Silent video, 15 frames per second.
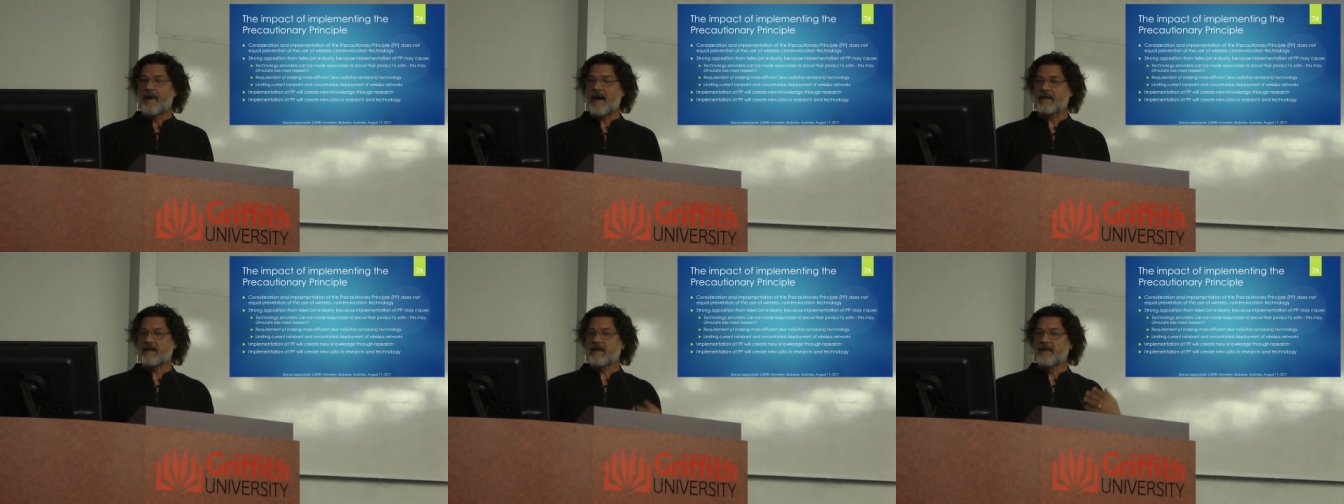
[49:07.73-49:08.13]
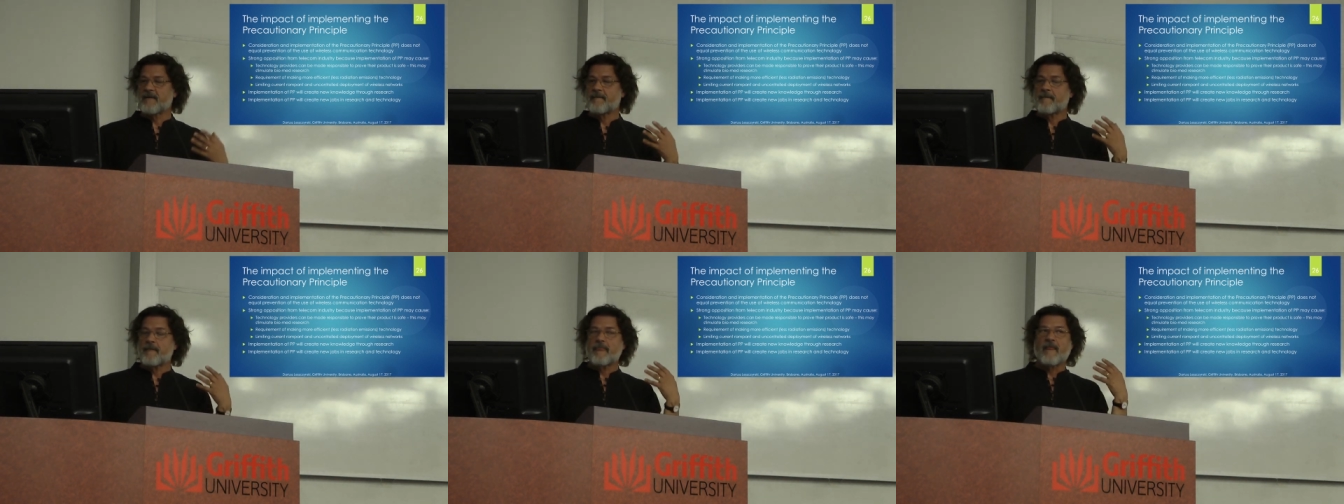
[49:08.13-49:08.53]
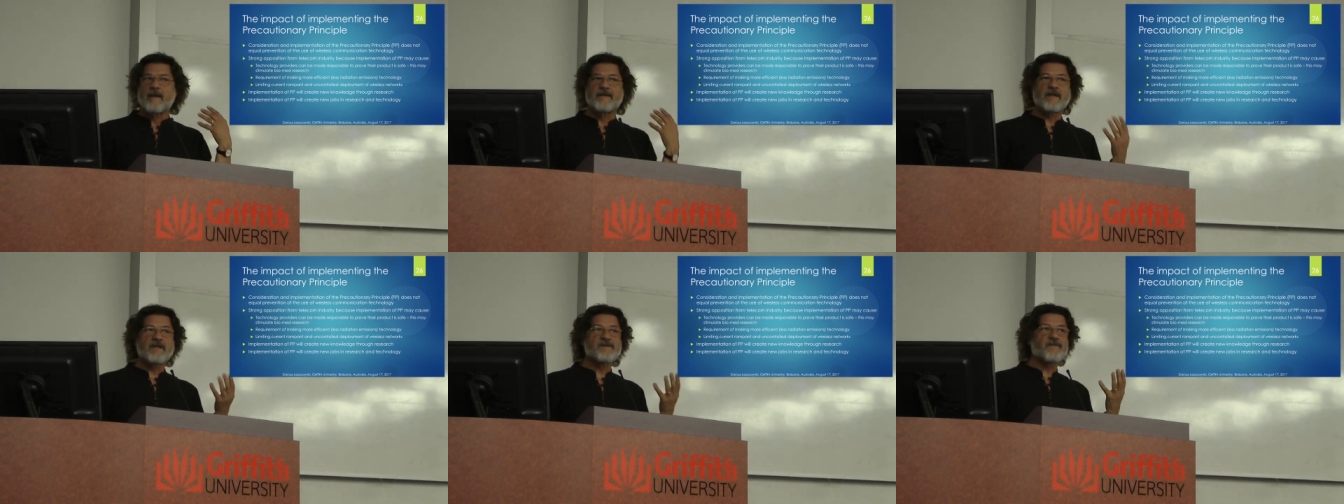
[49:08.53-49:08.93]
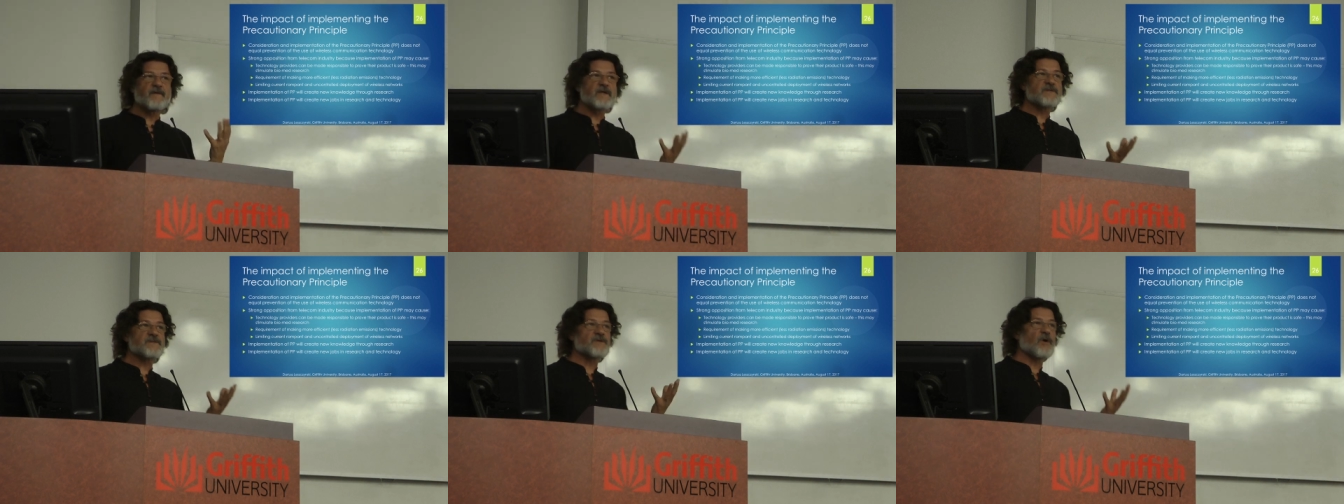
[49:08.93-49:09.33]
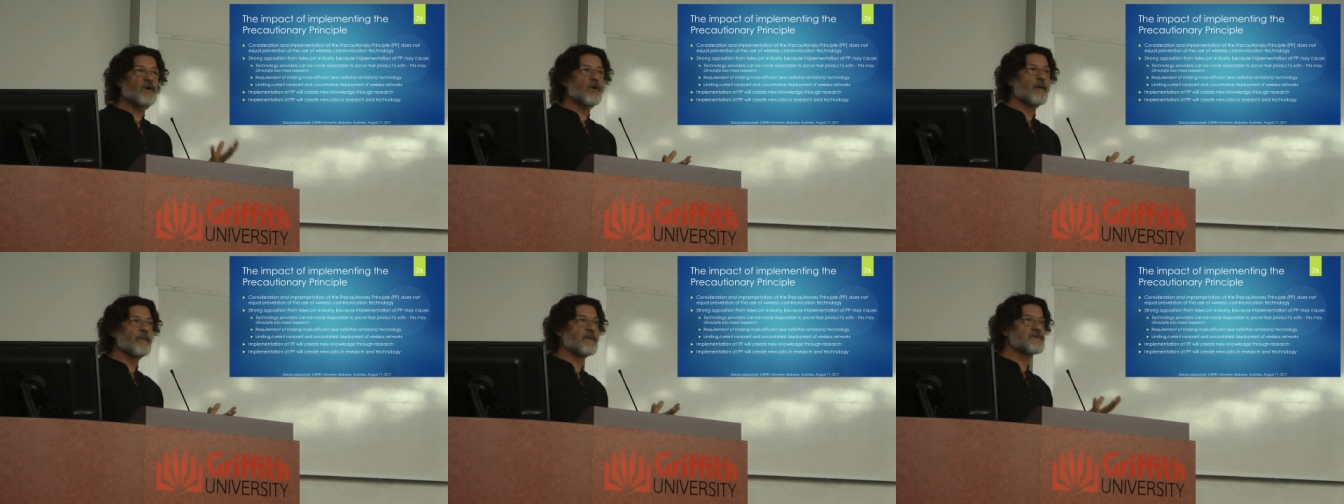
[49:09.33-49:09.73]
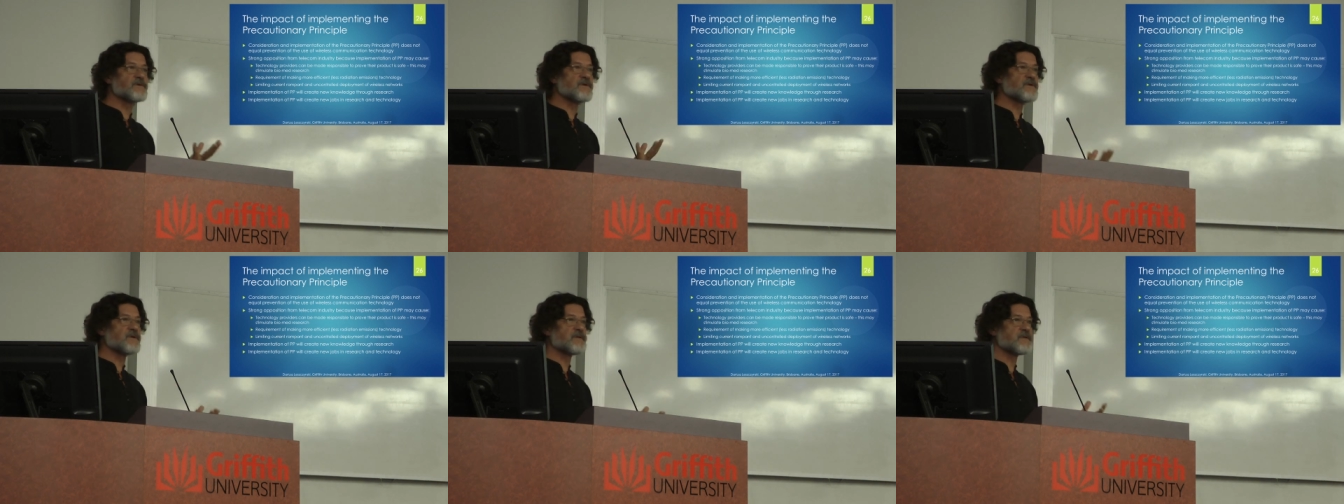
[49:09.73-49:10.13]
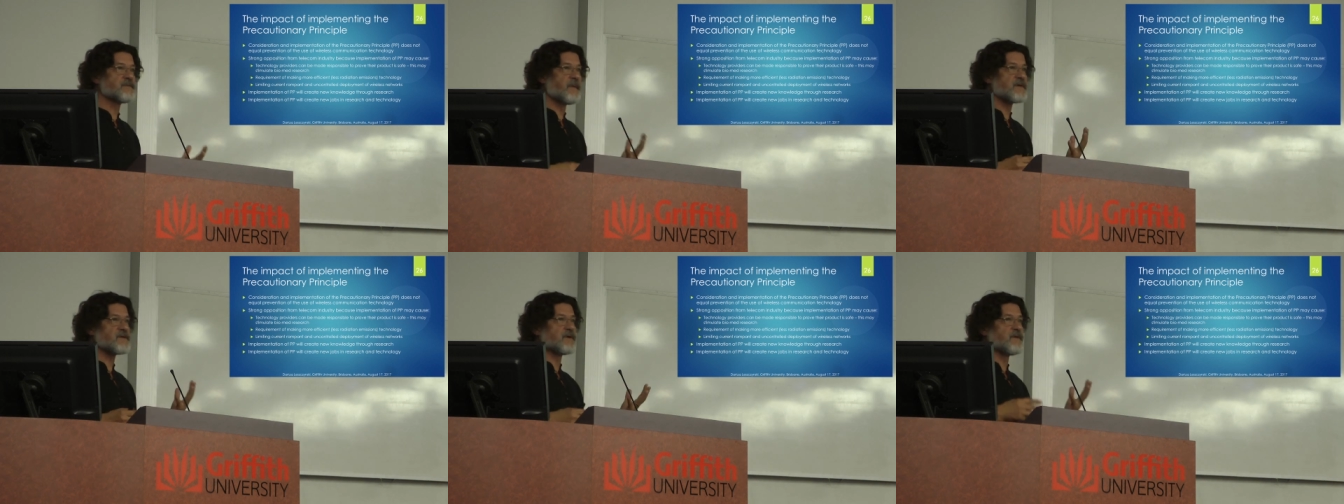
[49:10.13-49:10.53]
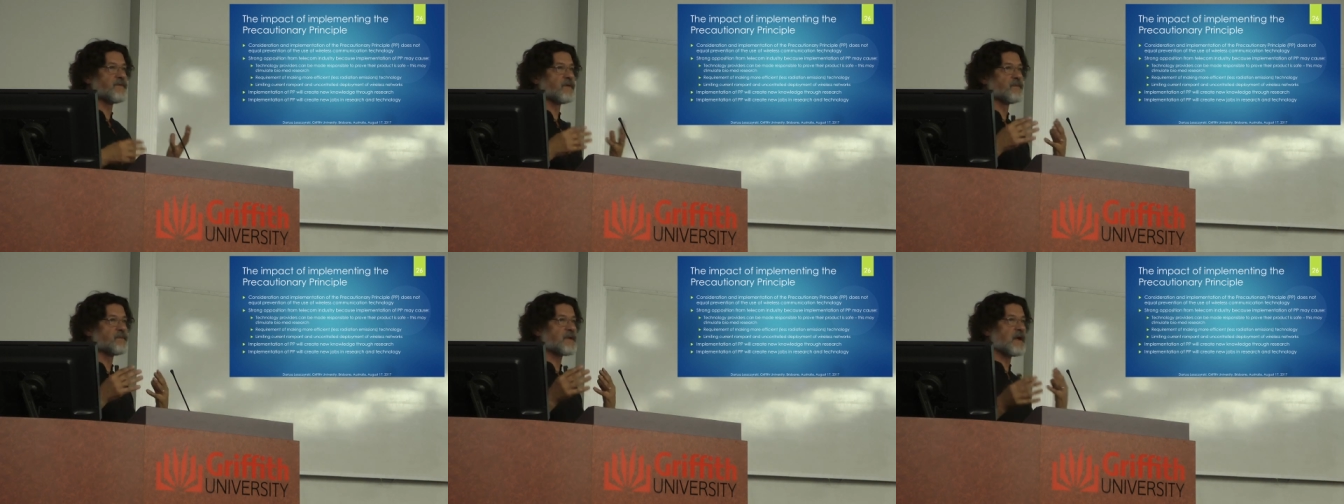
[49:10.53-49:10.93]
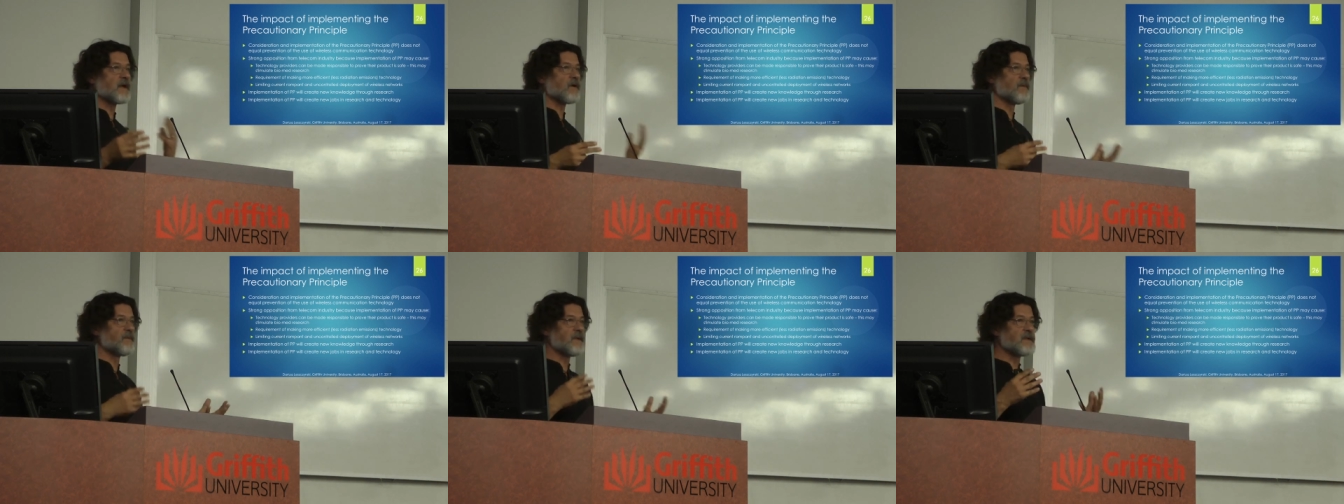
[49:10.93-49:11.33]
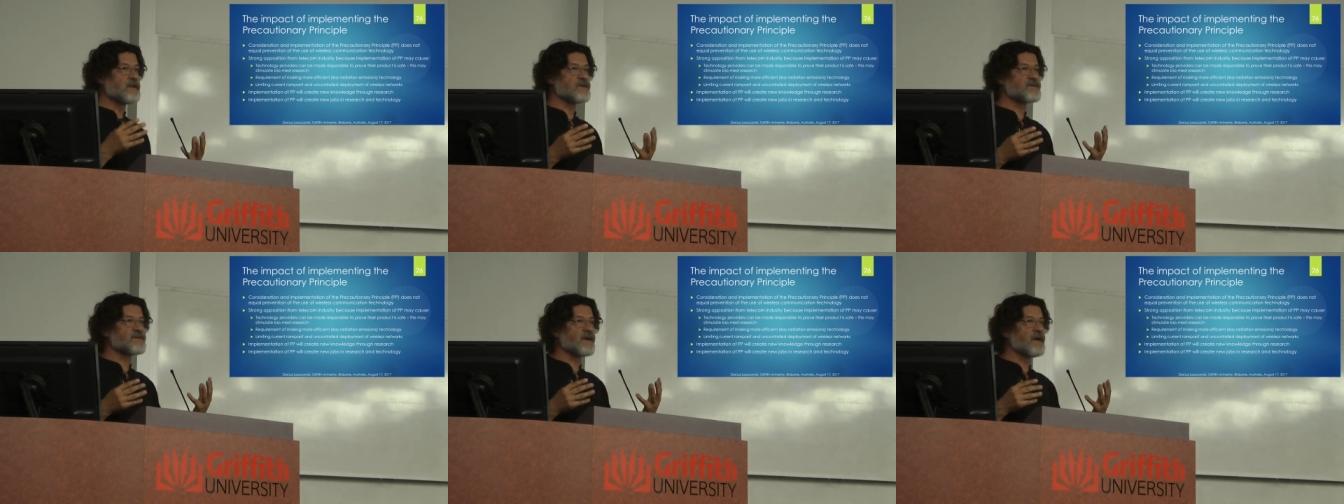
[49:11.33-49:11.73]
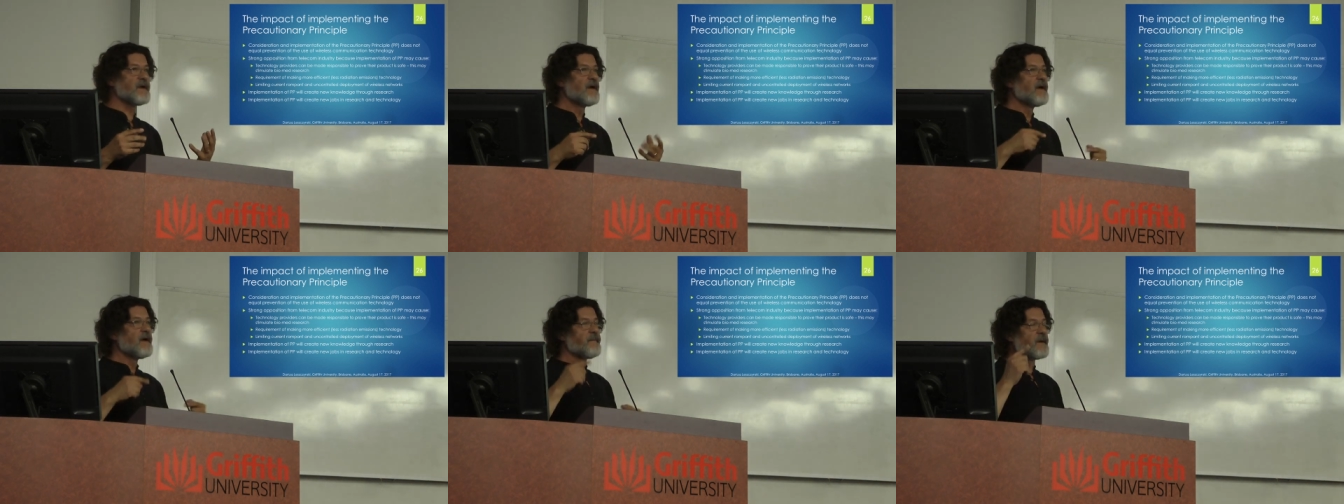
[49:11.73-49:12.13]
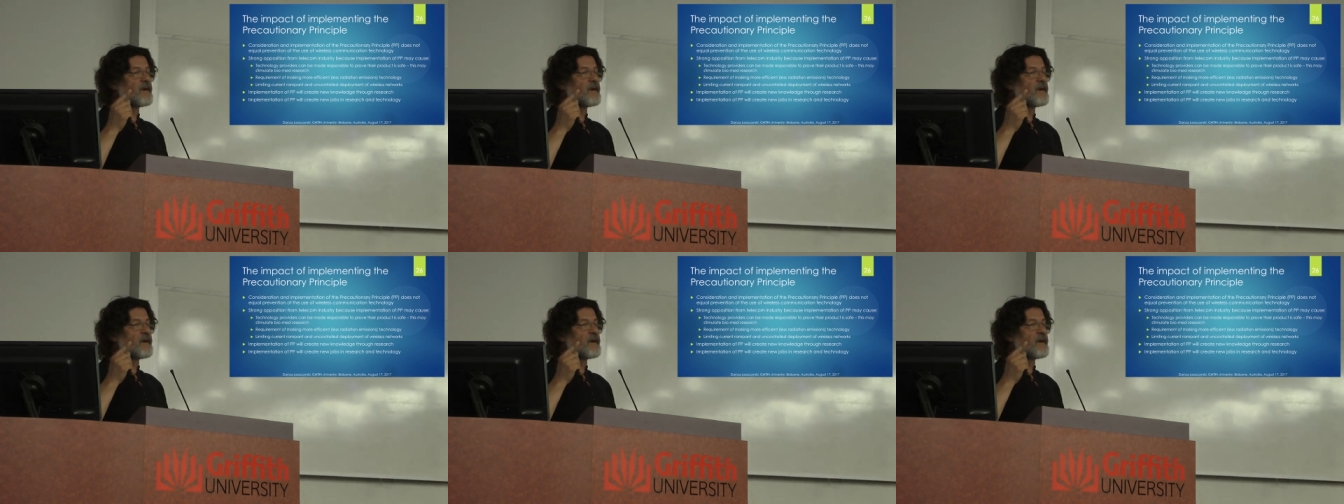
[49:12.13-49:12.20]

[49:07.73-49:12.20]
But there is very strong opposition, especially from telecom industry,